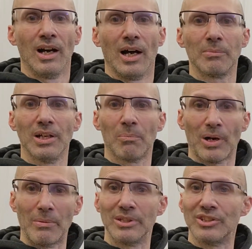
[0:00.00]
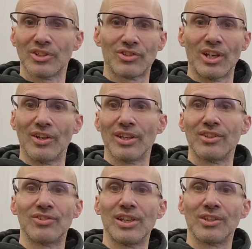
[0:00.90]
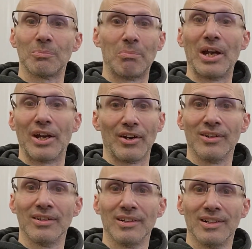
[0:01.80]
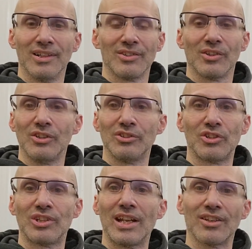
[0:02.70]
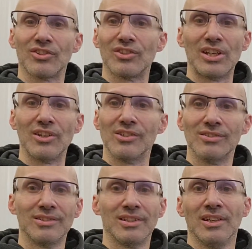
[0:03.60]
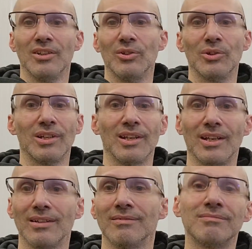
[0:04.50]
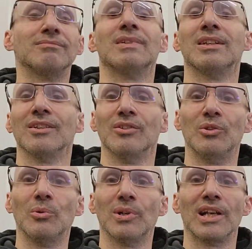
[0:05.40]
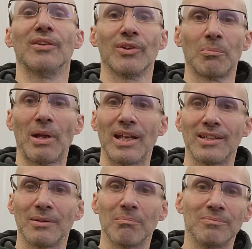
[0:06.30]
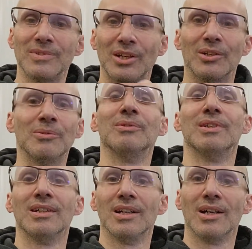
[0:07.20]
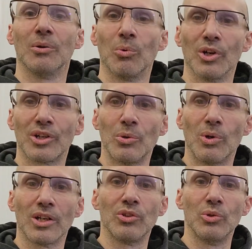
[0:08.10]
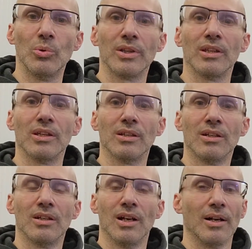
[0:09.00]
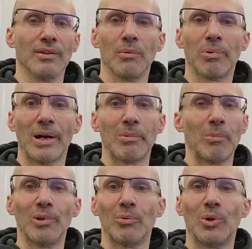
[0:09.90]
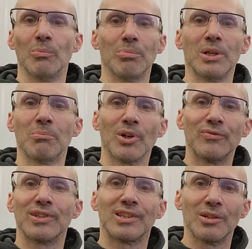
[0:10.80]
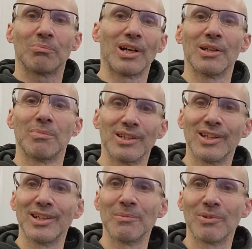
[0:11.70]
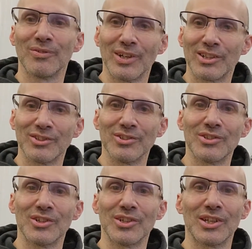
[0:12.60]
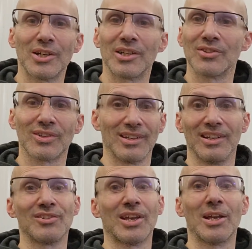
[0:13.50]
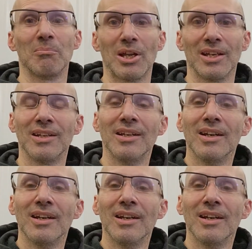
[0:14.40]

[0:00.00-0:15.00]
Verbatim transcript: I'm going to probably just sell these things bare. So you'll just get it steel. You can then do whatever paint and, you know, uh, work you want to do with it. Uh, they probably won't be perfect. There'll probably be little imperfections here and there because it is handmade.